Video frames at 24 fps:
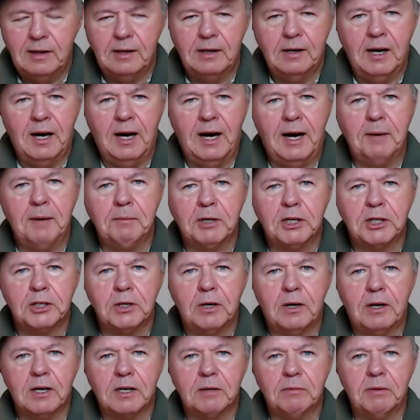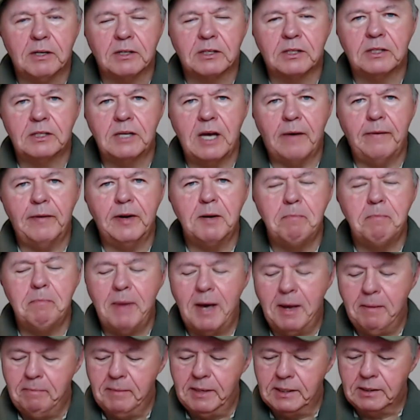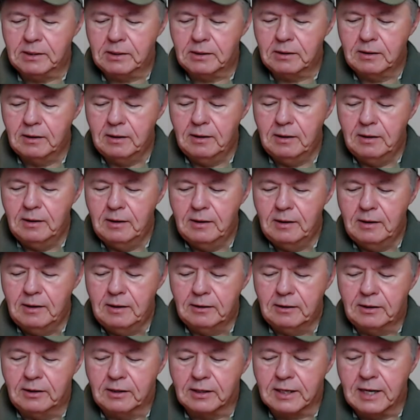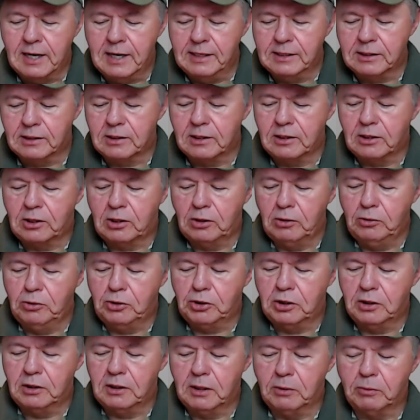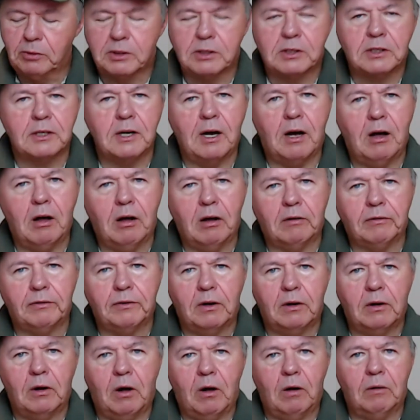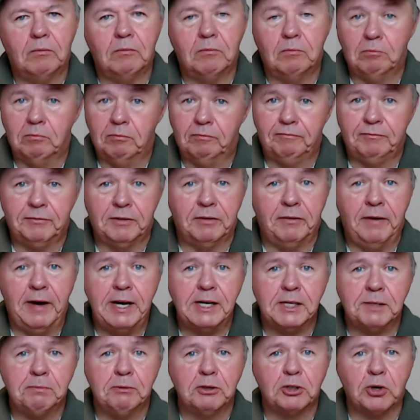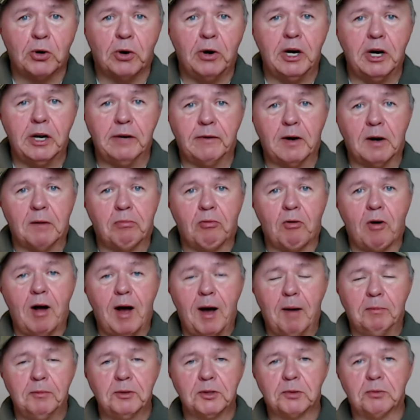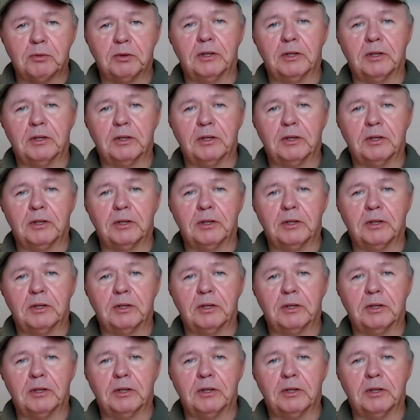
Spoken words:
I'm going to talk about 7 amendments to the Constitution that would solve the vast majority of our problems with our